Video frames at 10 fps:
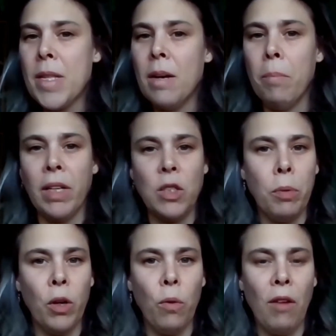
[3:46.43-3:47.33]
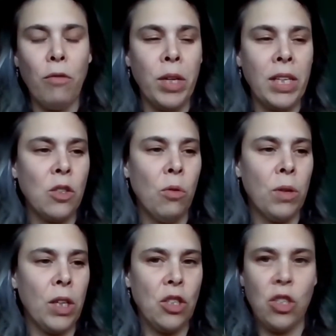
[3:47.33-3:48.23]
But it's been a rough week, so we're
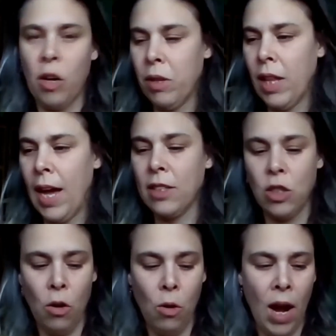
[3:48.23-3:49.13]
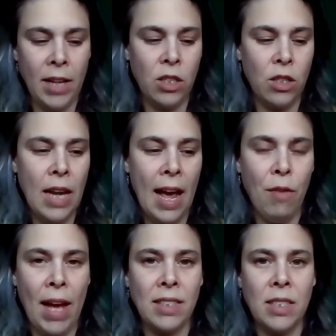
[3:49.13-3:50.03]
going to start with that. So I have
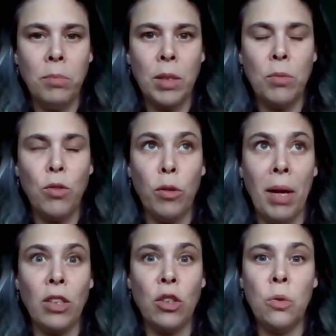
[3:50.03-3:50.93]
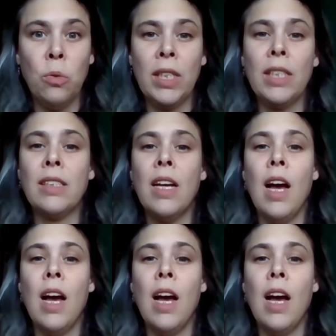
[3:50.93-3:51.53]
had symptoms for about 2 weeks.